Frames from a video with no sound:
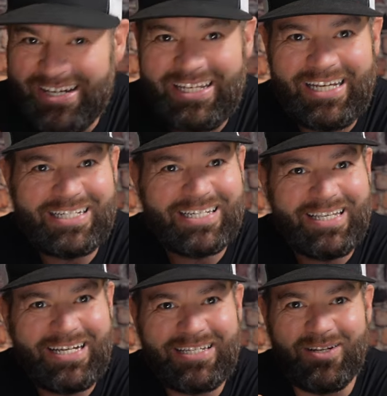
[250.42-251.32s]
like
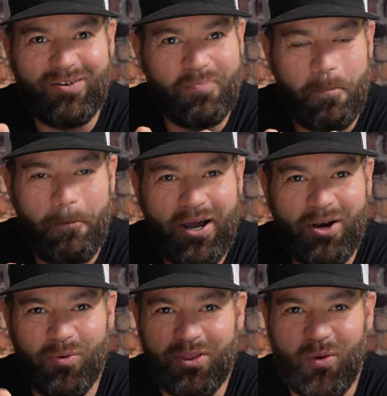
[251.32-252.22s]
slicing
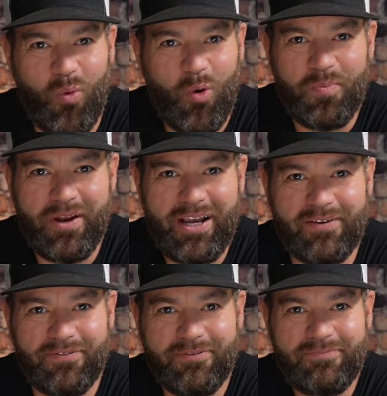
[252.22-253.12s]
butter with a warm
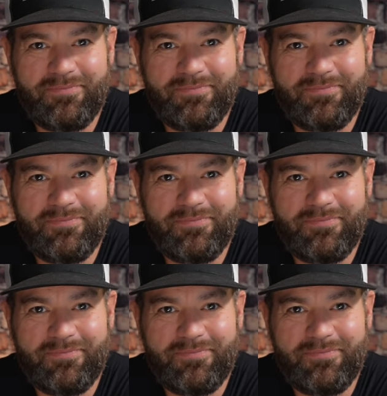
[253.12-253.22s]
knife.